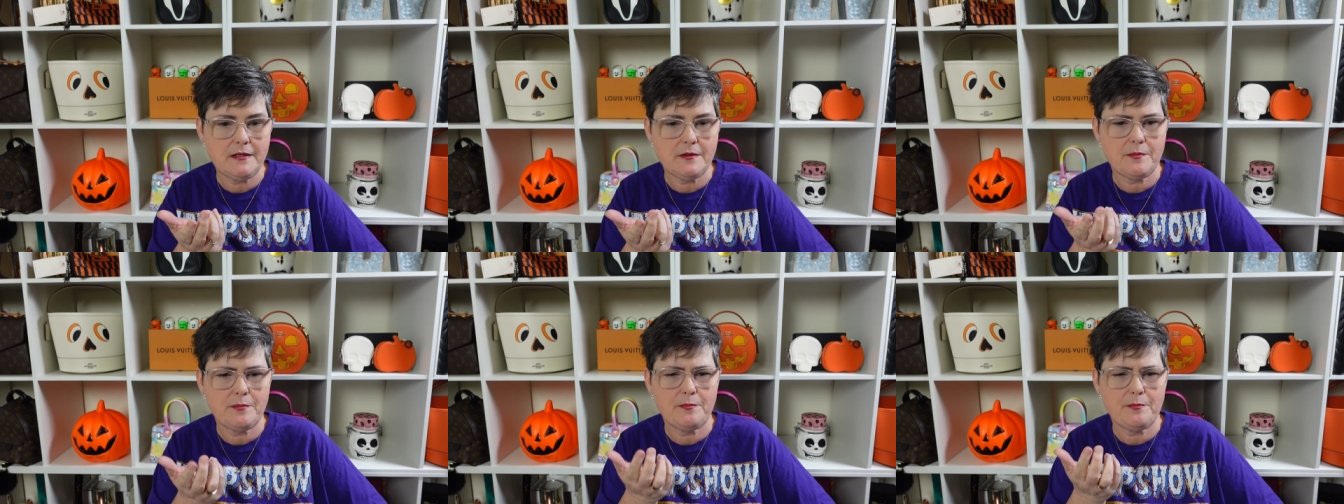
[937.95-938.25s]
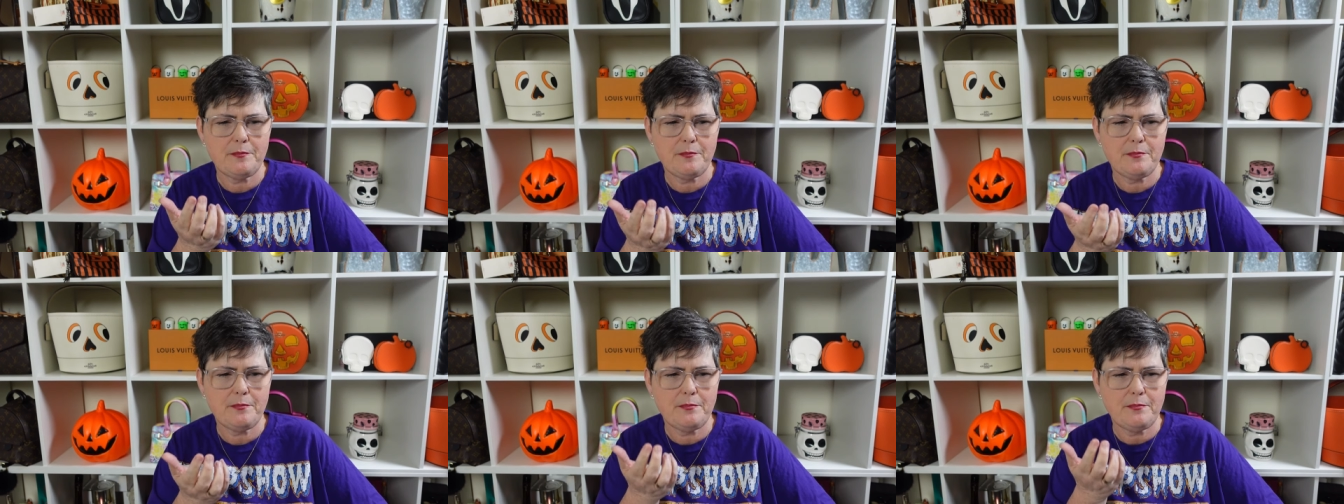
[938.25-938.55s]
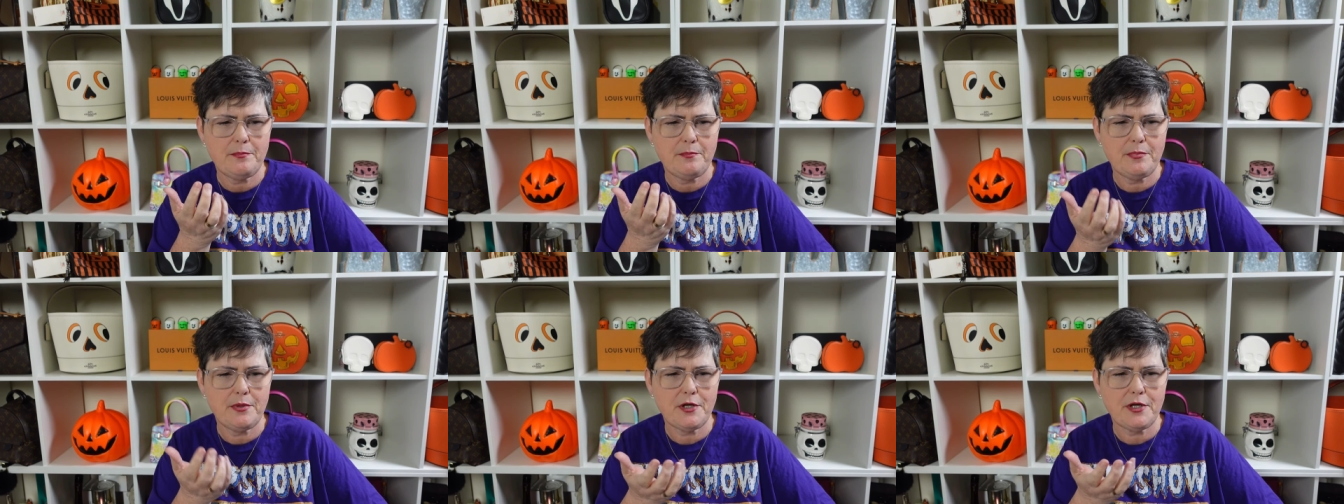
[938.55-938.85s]
The
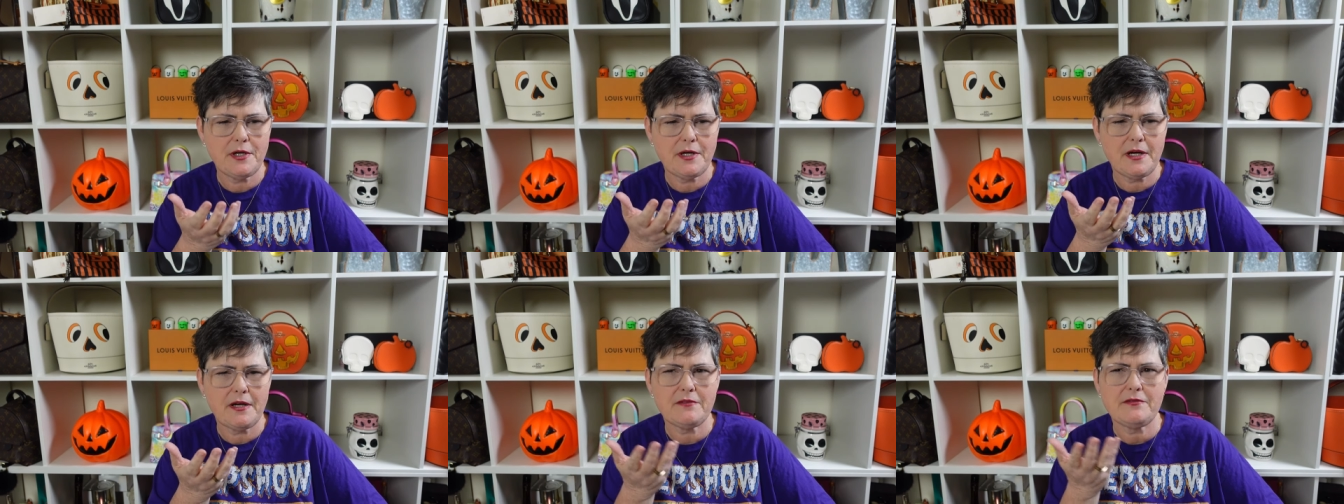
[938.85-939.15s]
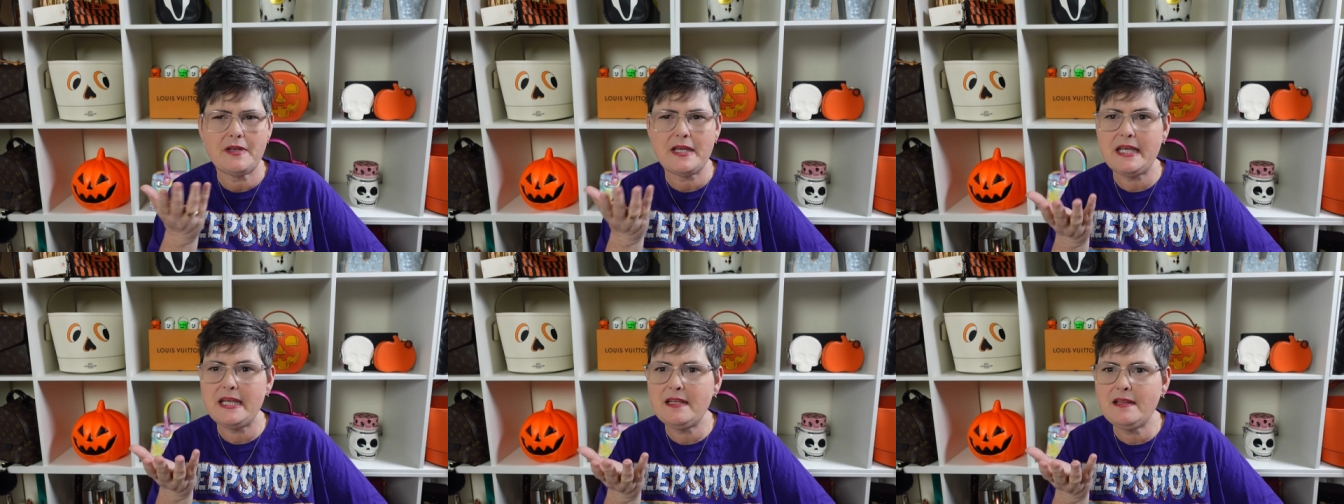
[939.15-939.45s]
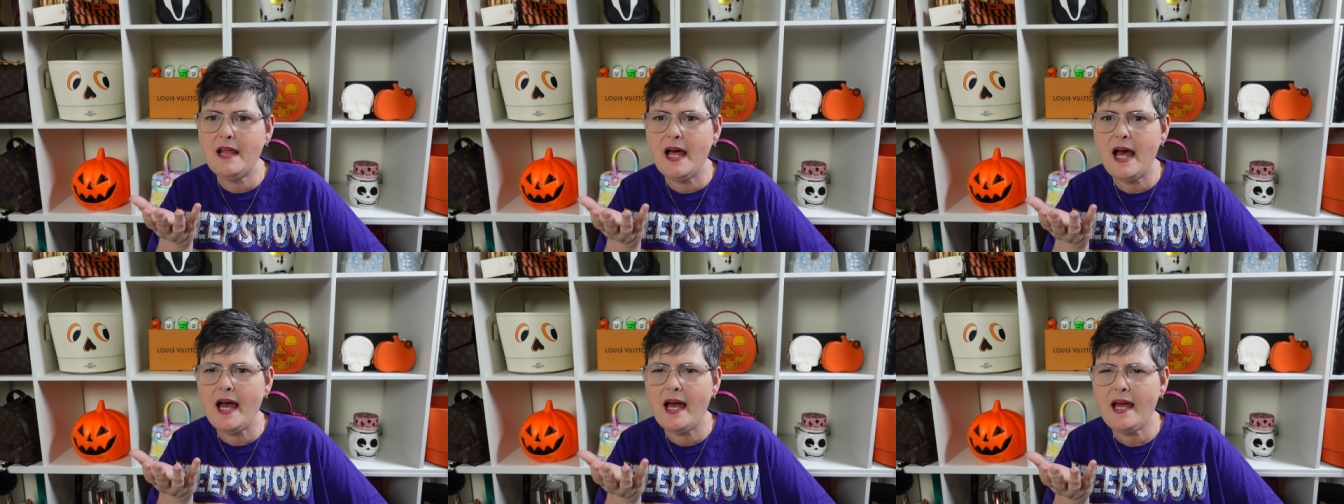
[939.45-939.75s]
Book of
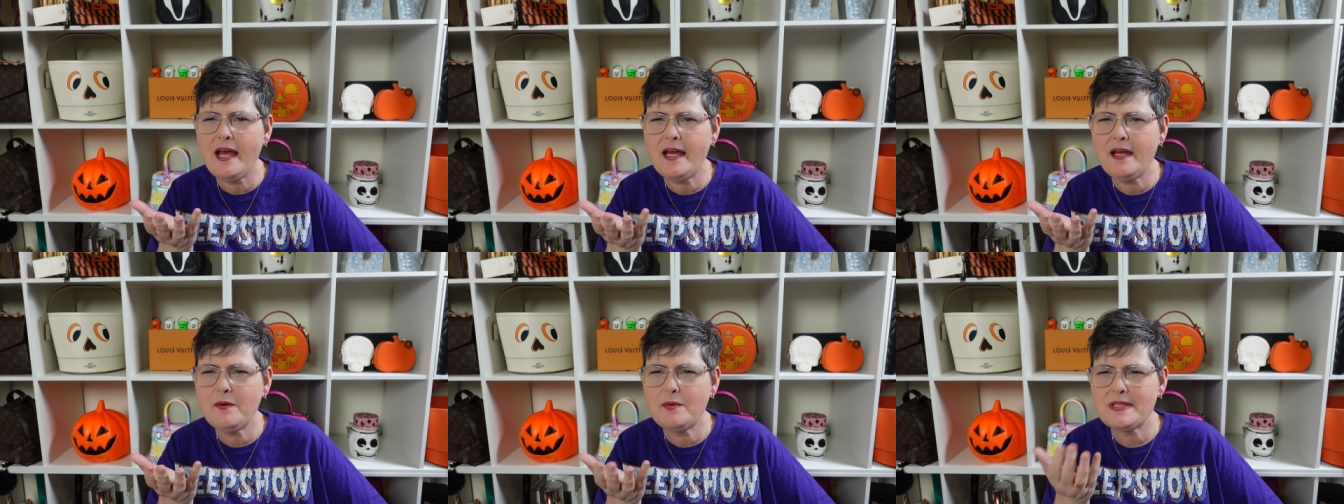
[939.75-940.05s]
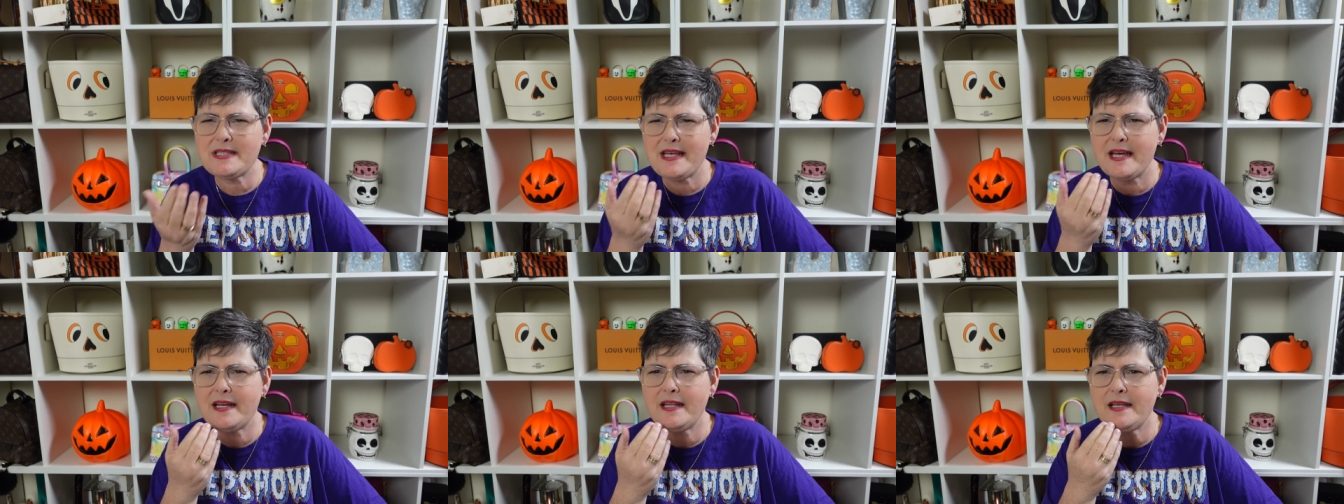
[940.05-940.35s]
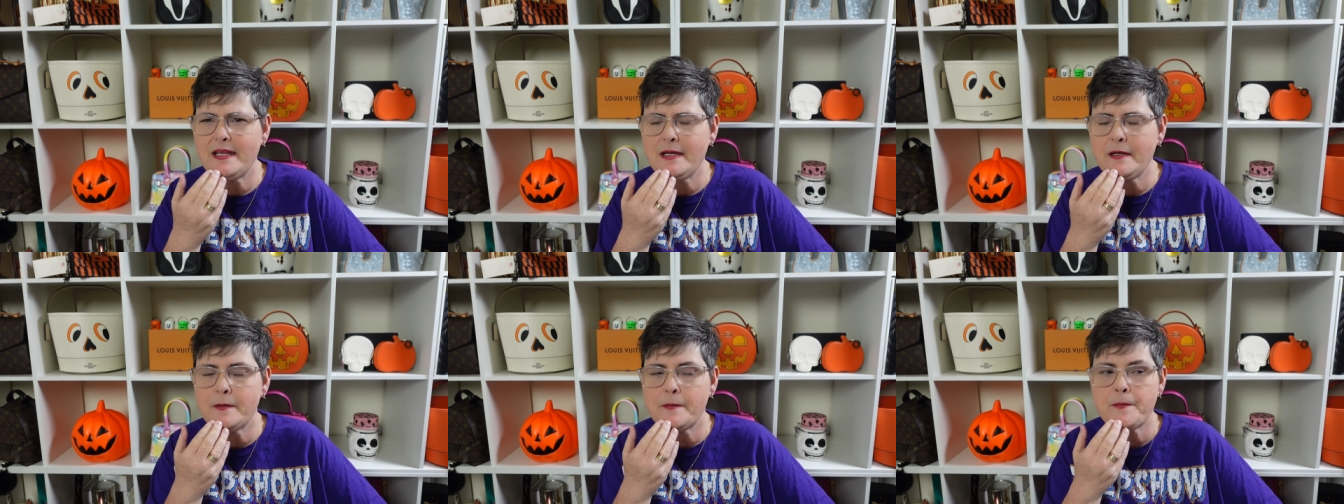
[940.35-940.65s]
Eli? Was that
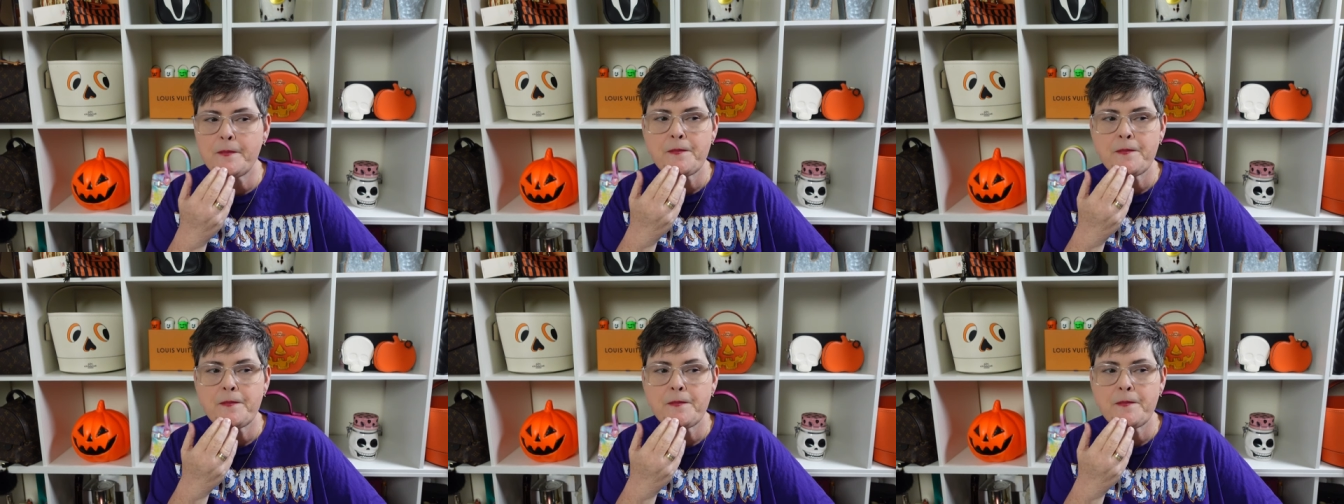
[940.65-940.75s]
it?